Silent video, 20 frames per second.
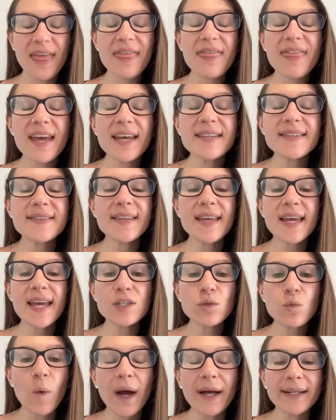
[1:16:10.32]
This
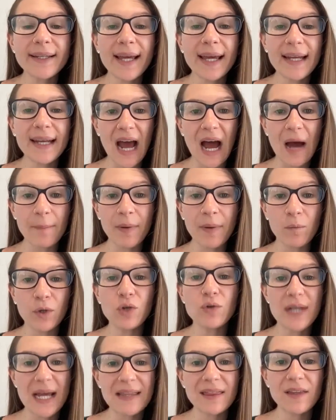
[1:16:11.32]
is what can happen
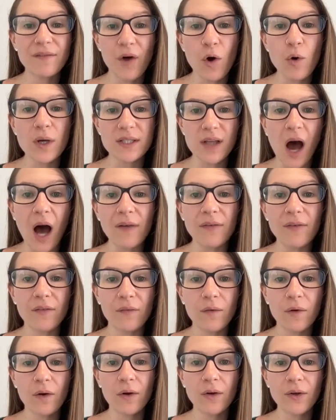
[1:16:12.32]
when you take the focus off
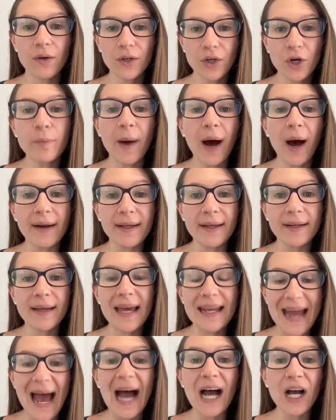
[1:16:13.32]
of your body
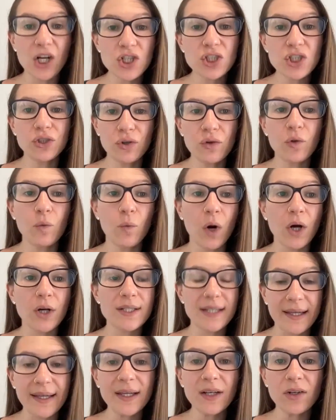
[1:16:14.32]
and actually do the
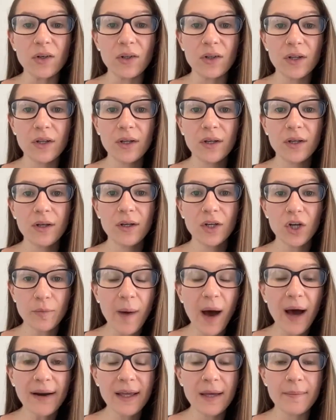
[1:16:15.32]
work to heal your
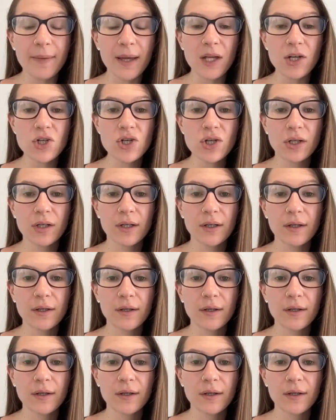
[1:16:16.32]
body image.